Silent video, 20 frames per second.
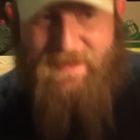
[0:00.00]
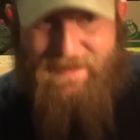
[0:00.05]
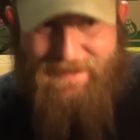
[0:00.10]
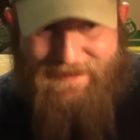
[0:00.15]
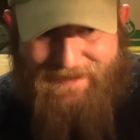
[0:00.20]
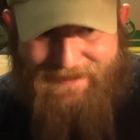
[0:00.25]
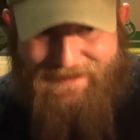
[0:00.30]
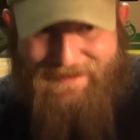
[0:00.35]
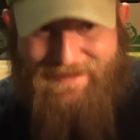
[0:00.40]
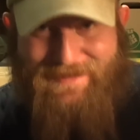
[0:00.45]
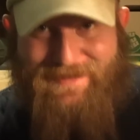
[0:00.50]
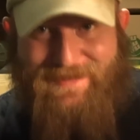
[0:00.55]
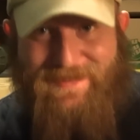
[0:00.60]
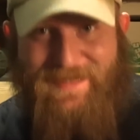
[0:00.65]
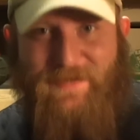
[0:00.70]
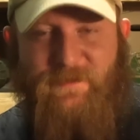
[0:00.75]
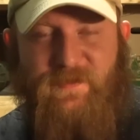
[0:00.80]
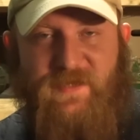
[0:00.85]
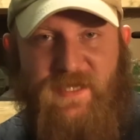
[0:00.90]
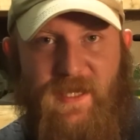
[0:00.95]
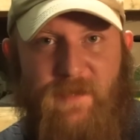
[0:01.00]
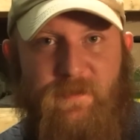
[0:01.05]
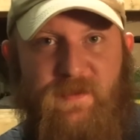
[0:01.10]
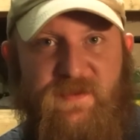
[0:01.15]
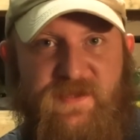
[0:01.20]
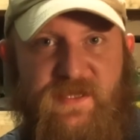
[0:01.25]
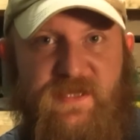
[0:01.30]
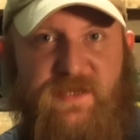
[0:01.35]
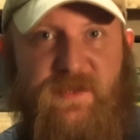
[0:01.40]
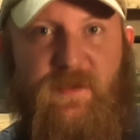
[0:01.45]
is it the same type
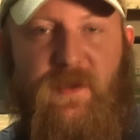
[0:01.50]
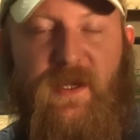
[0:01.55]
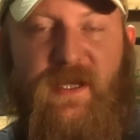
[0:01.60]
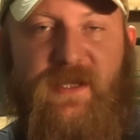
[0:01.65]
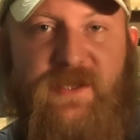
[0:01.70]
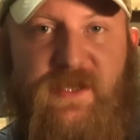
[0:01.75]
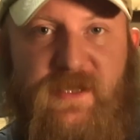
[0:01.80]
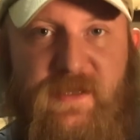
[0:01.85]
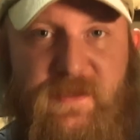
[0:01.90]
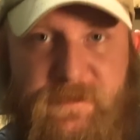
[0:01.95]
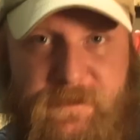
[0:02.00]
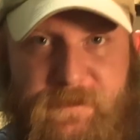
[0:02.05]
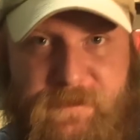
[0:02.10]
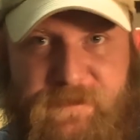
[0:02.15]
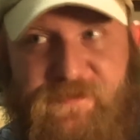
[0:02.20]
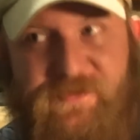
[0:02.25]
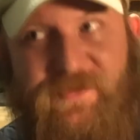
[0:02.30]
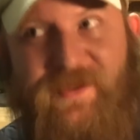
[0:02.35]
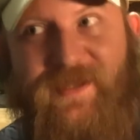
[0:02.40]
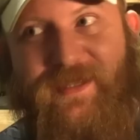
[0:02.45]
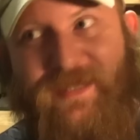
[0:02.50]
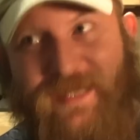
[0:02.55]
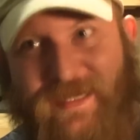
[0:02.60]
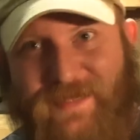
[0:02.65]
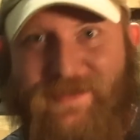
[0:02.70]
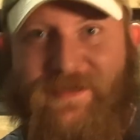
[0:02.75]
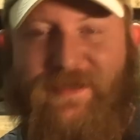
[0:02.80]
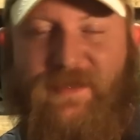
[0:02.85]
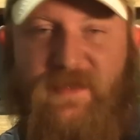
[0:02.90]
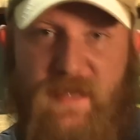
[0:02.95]
of situation?
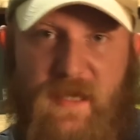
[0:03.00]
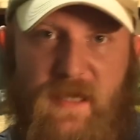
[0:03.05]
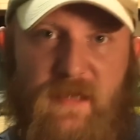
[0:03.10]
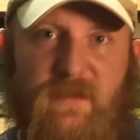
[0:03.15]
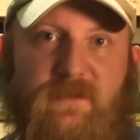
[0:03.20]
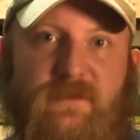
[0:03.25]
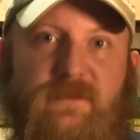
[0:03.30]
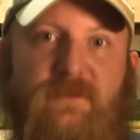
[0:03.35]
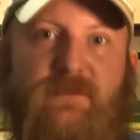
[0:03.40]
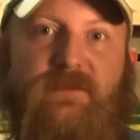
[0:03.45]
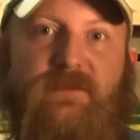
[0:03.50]
Yes and no.